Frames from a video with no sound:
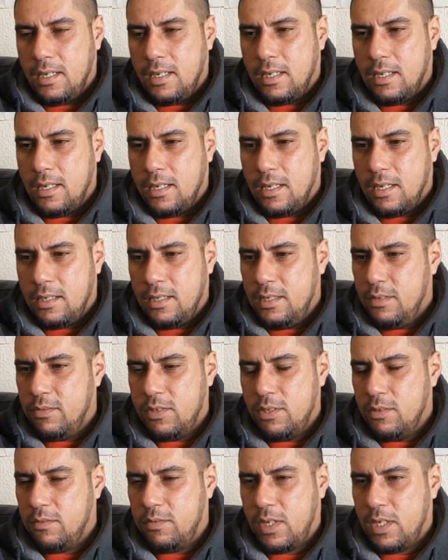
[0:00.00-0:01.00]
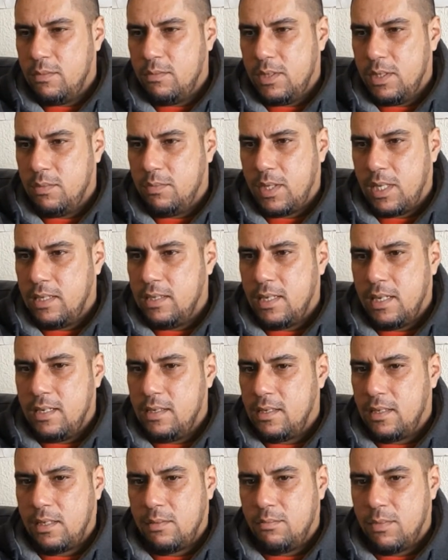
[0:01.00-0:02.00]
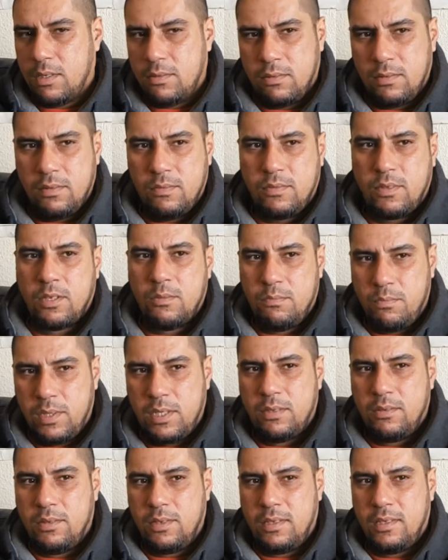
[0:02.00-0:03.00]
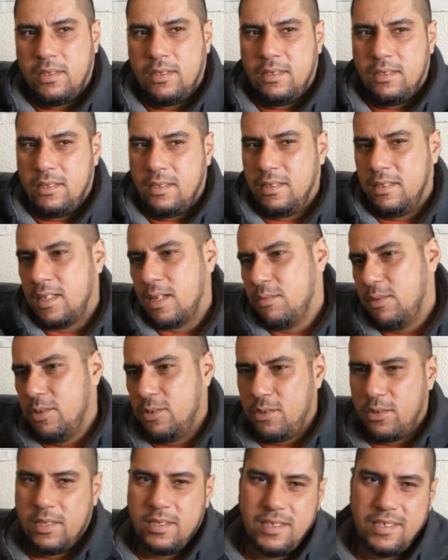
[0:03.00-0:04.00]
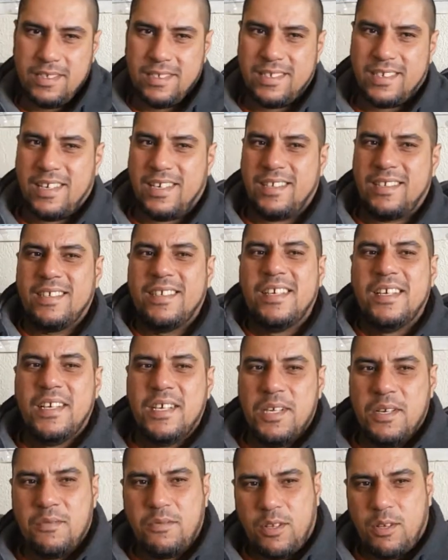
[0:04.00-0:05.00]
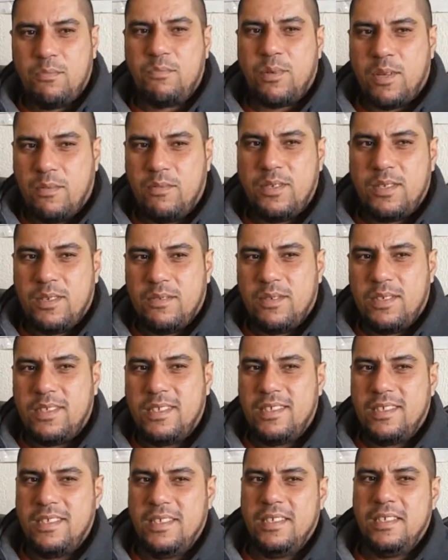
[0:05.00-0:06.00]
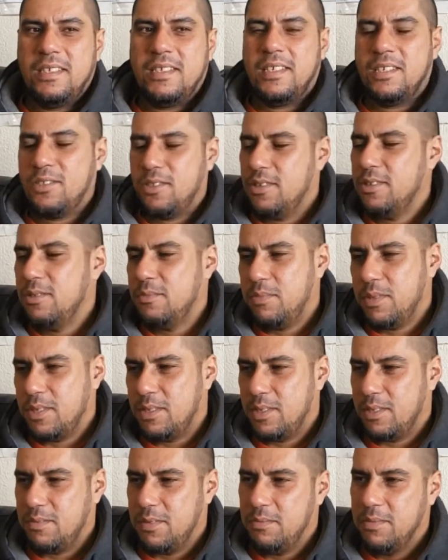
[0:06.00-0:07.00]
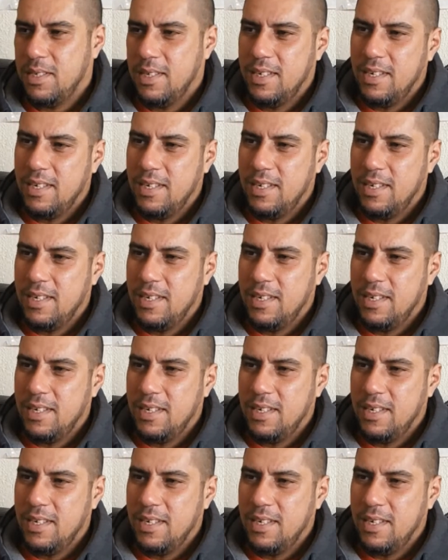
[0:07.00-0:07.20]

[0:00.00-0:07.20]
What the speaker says: I don't even know famous breakdancer Ramon from POC, the double jointed cat from Prophets of the City. I'll show you a picture of him.